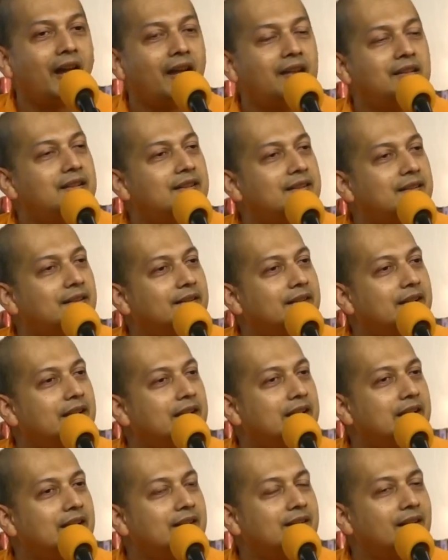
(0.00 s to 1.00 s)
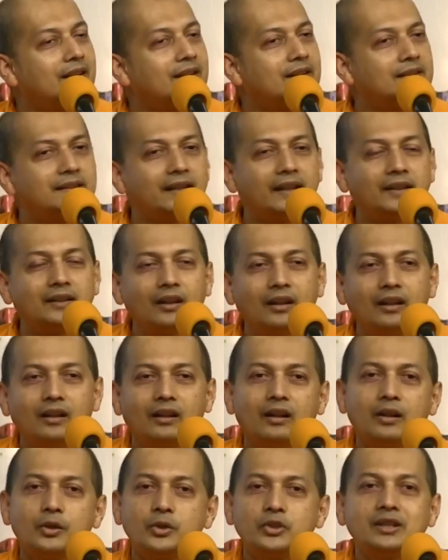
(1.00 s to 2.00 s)
And he thinks that,
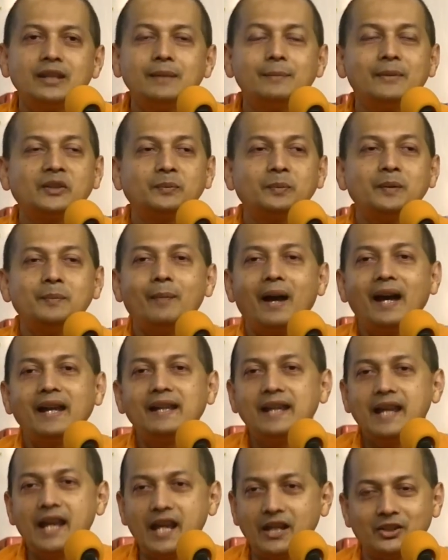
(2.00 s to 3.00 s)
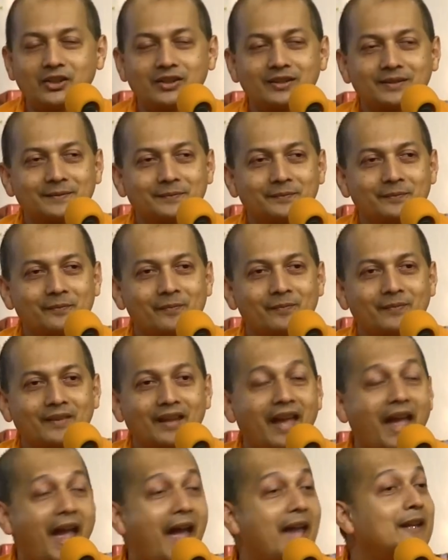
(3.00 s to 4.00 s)
oh, she must be my age.
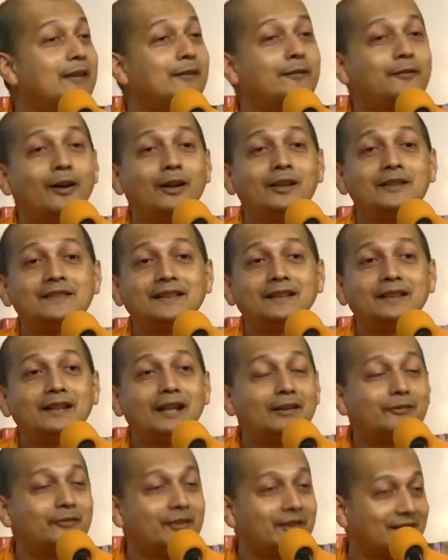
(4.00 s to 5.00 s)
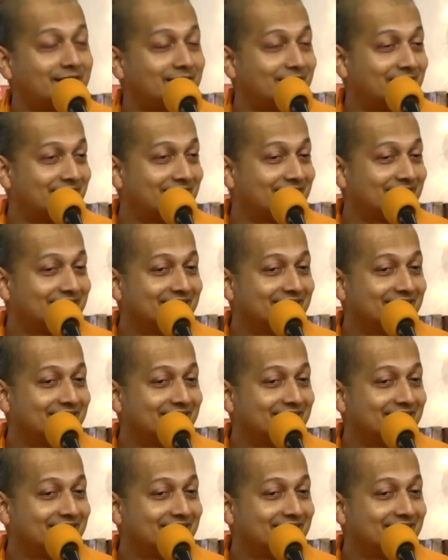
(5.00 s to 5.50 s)
And he falls in love with her.